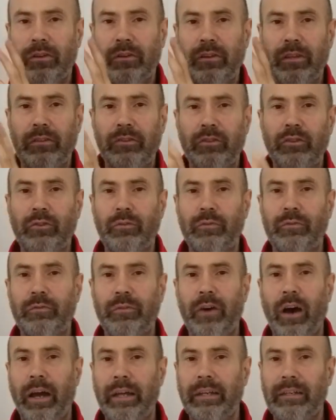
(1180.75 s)
and the new
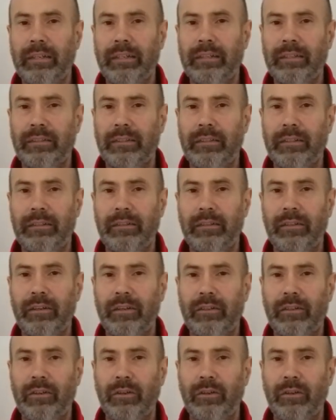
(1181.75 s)
findings in the